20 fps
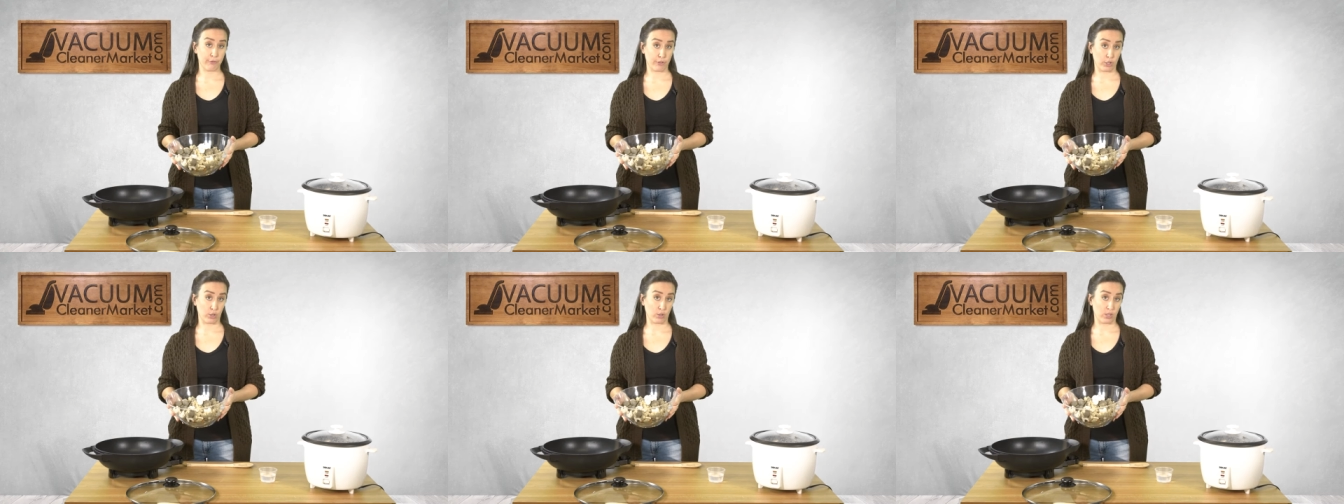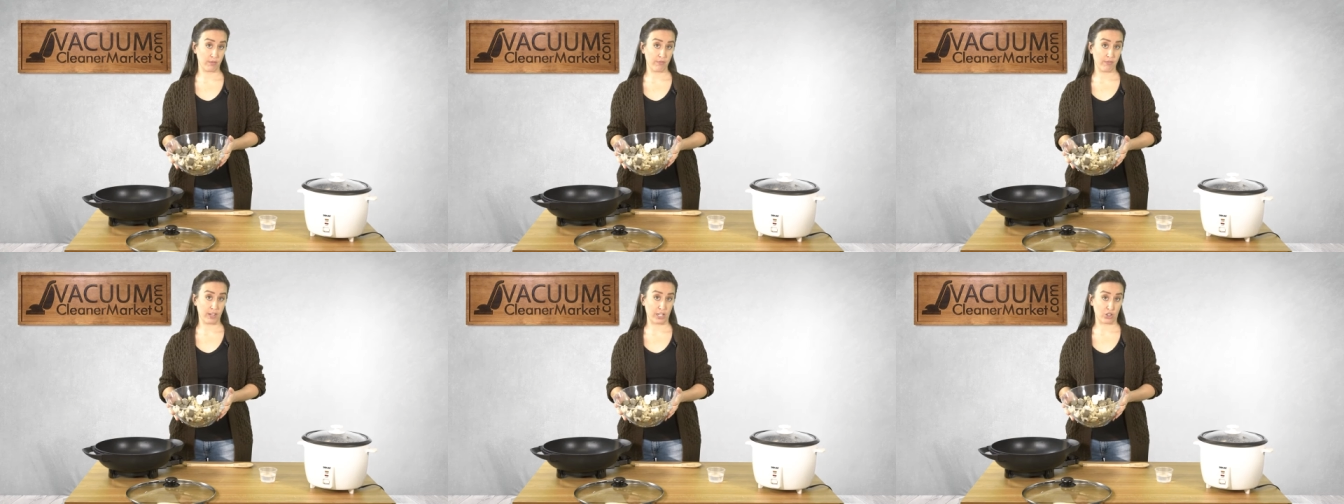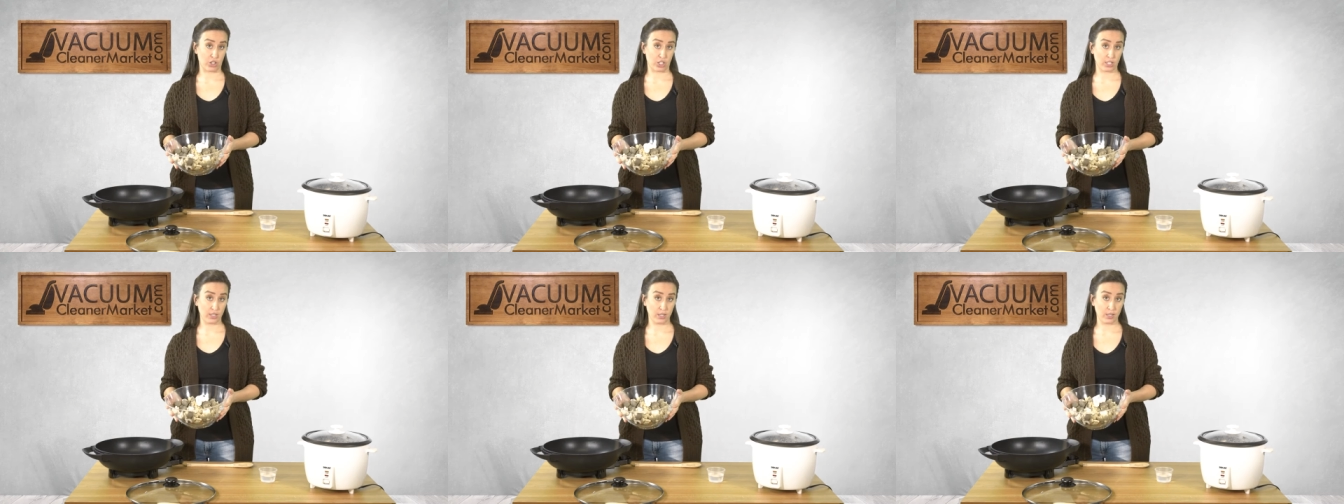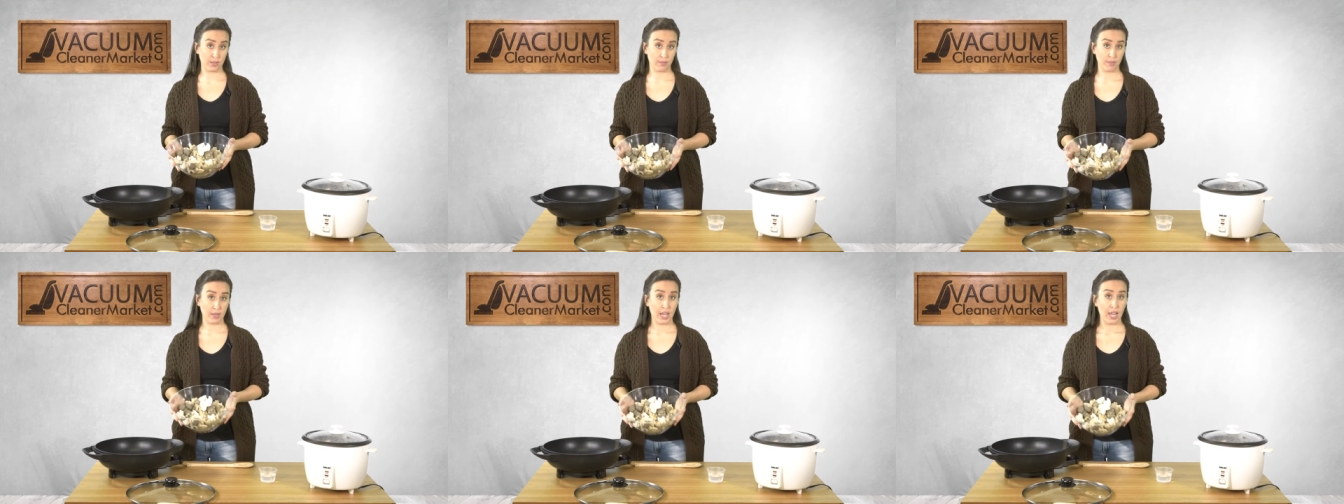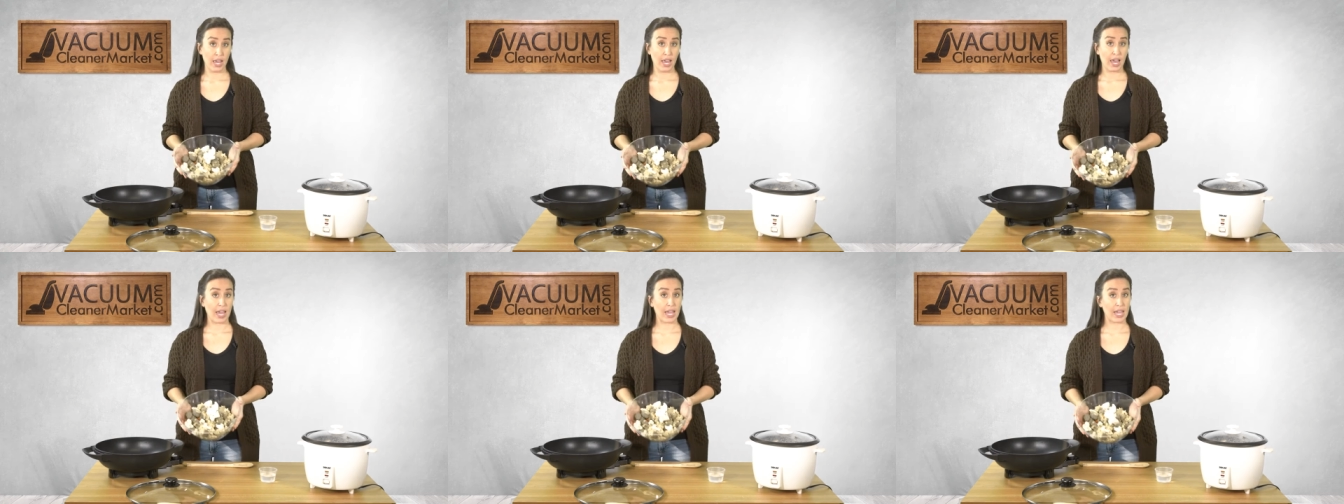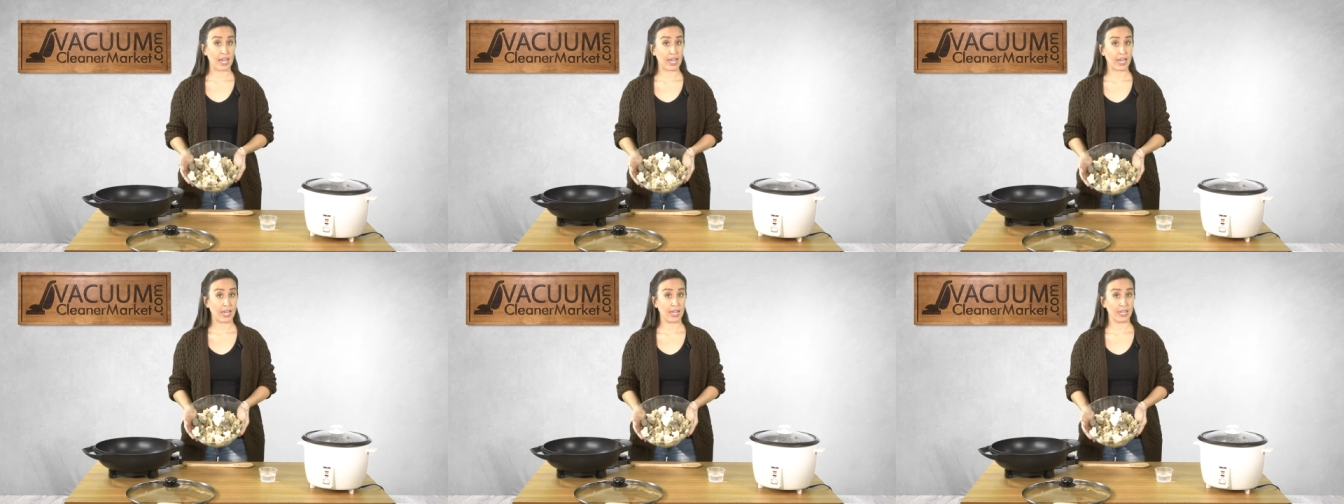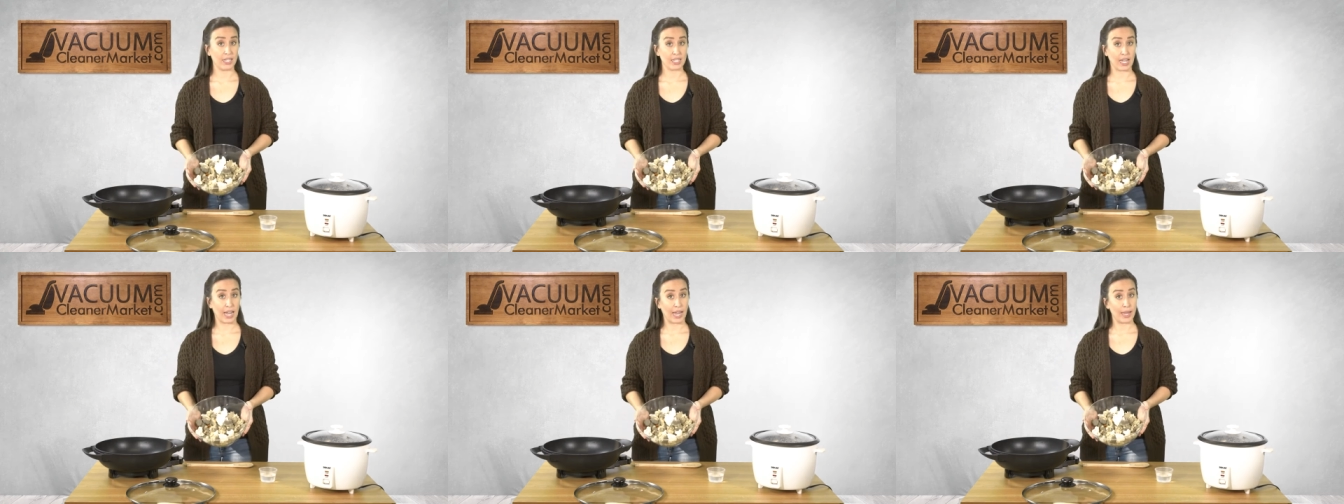frozen veggies
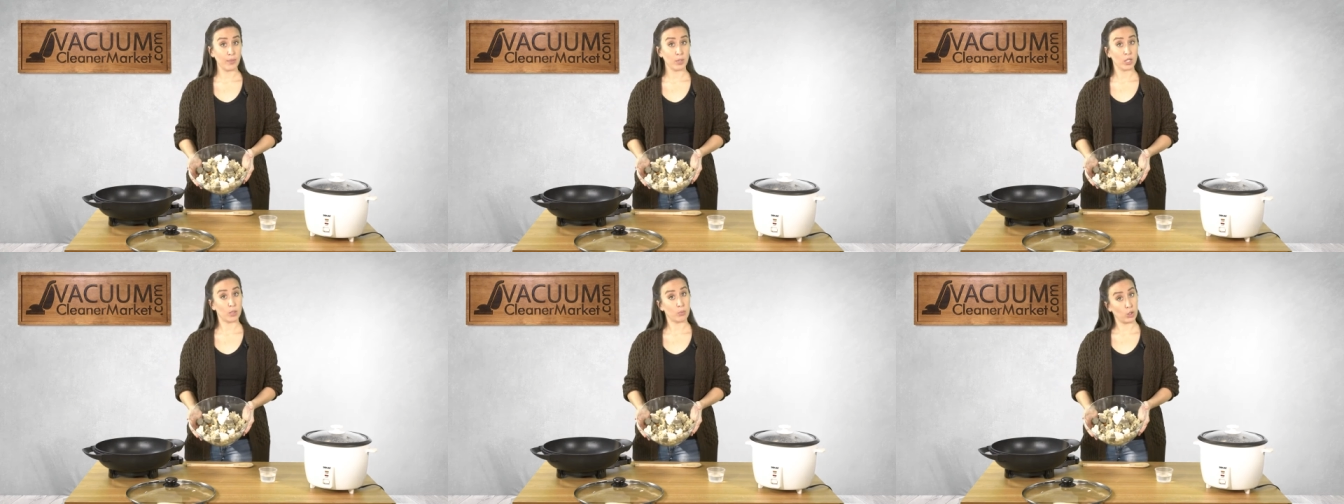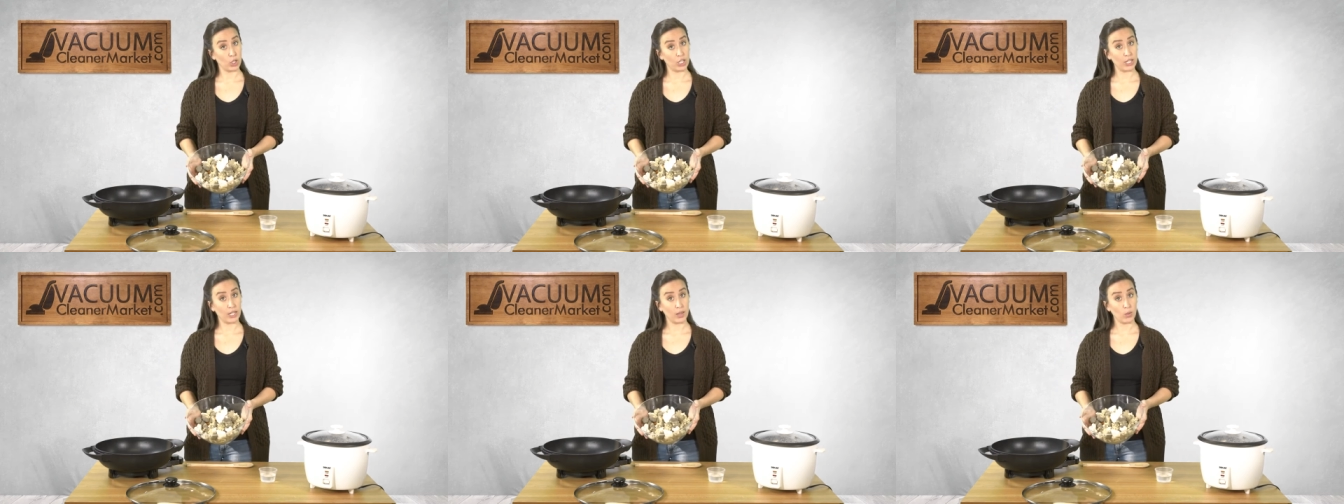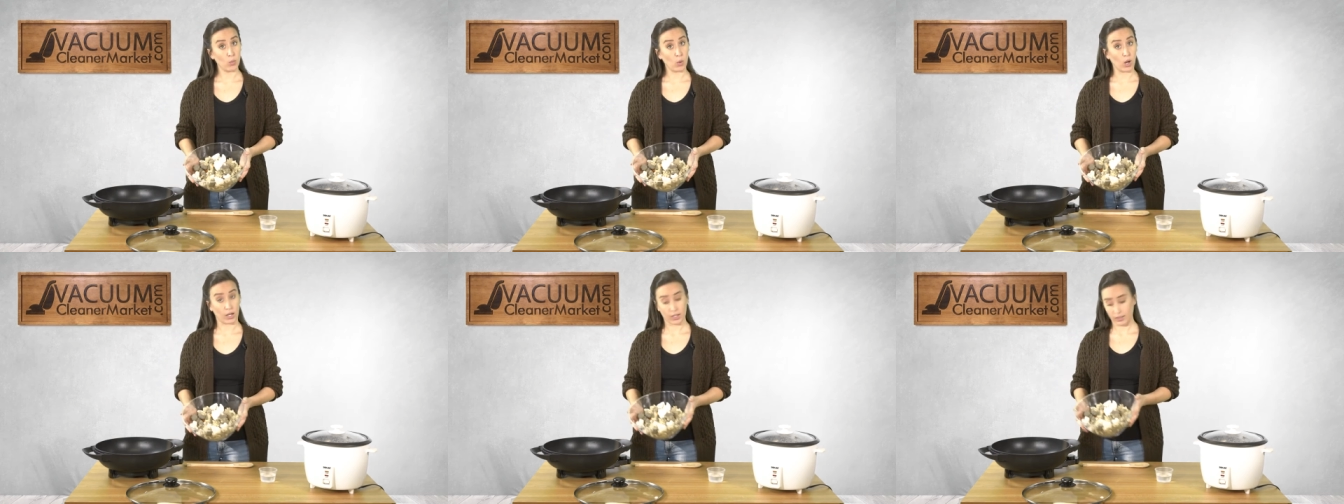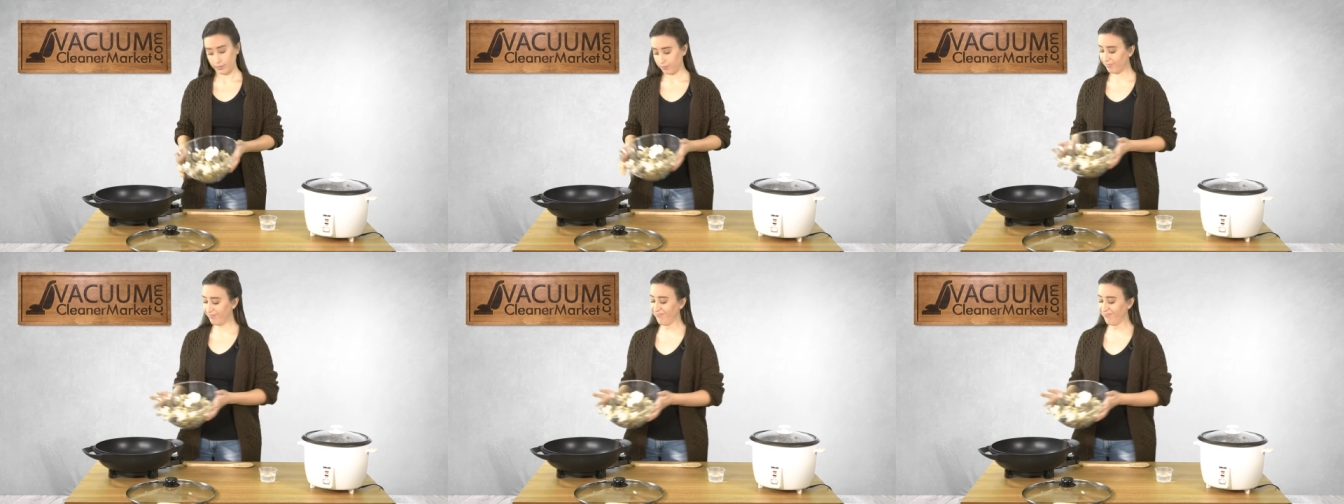and I'm gonna put it in the wok.